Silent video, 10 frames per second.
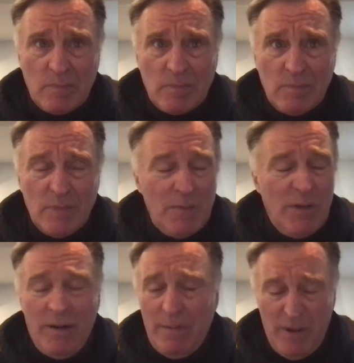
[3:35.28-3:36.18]
maybe
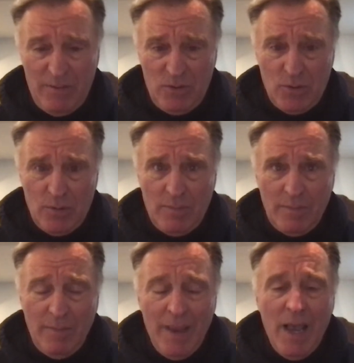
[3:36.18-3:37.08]
later. I'm not even sure.
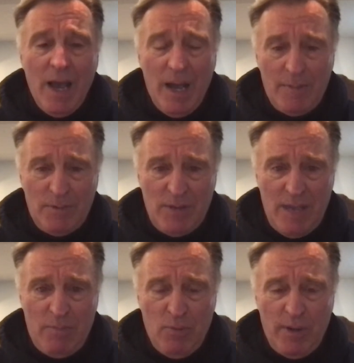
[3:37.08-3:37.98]
Up to
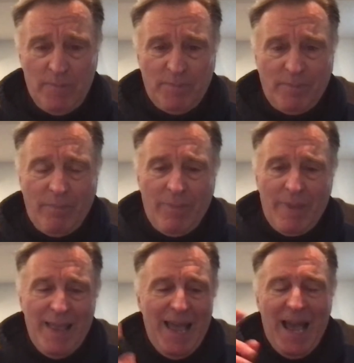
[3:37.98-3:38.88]
that point,
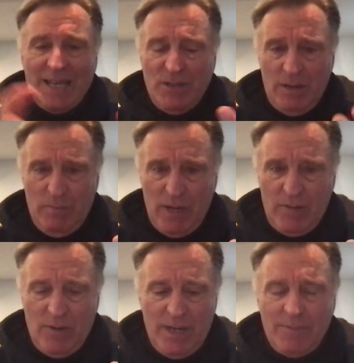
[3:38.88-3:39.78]
I had done a bike
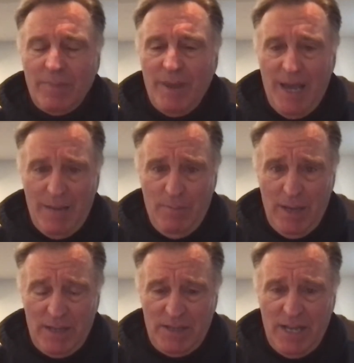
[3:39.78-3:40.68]
ride, I had
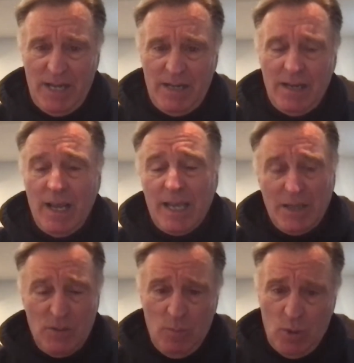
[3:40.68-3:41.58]
meditated, I got
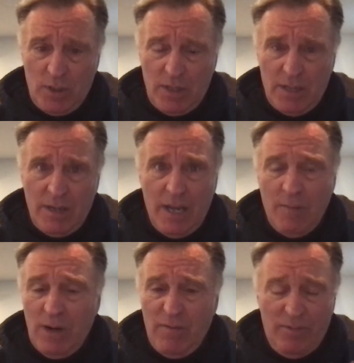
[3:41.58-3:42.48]
some work done, I'd been
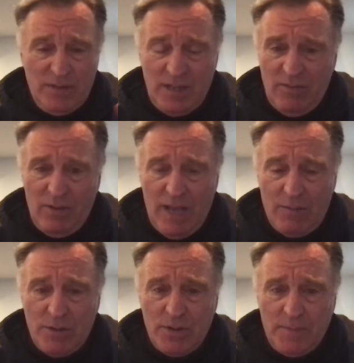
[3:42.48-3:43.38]
up for several
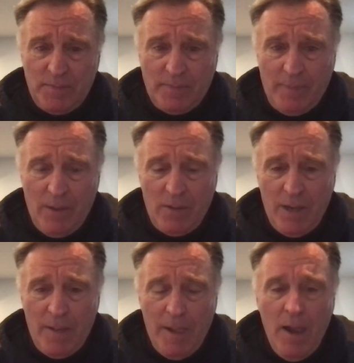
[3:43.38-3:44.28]
hours. Okay.
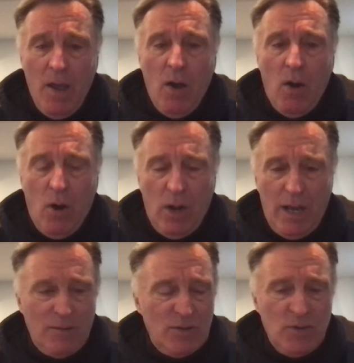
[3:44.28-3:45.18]
All I
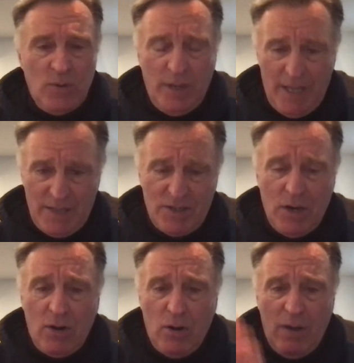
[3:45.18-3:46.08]
was doing, I
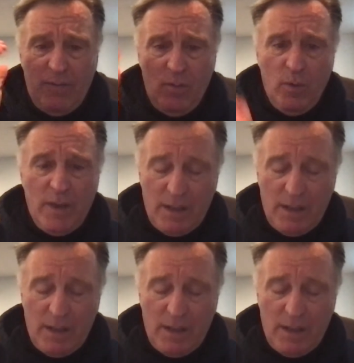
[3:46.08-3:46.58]
started off with